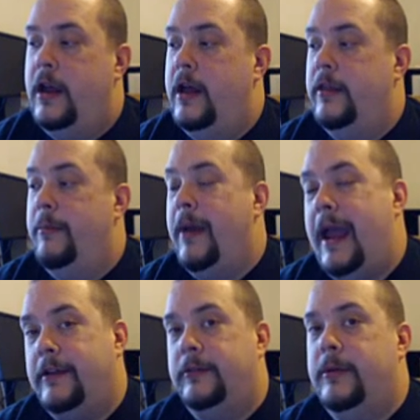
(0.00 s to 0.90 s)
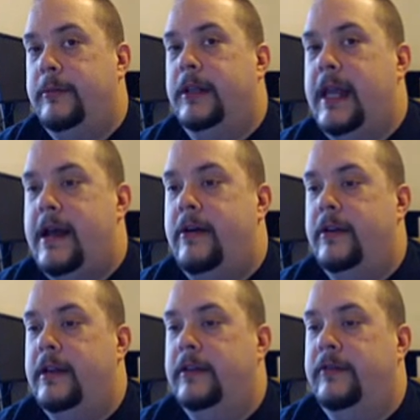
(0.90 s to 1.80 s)
the maximum
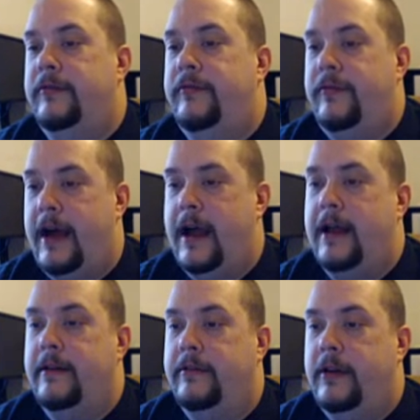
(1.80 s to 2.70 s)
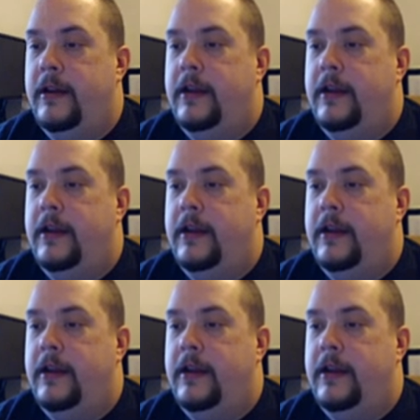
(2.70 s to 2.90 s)
allowed is 5,